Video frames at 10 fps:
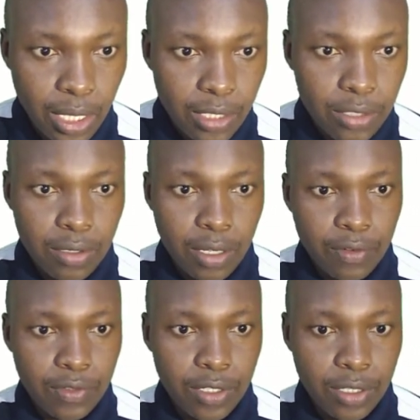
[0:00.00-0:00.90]
So you have
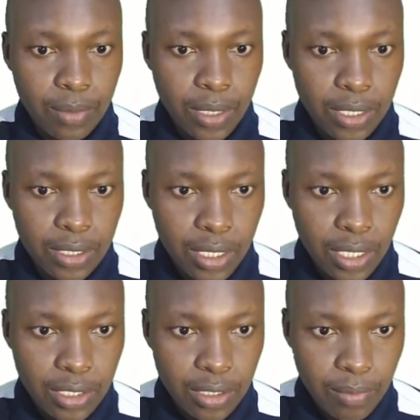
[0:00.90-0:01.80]
15 plus
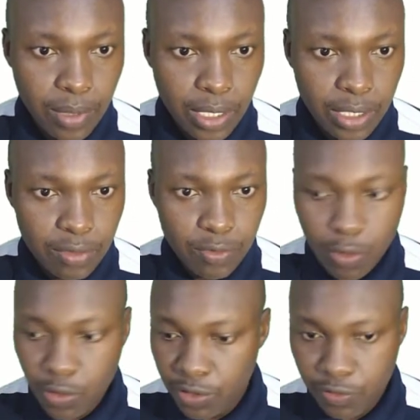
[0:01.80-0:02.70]
30 plus
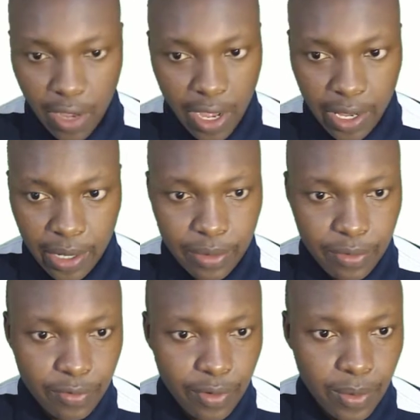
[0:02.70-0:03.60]
45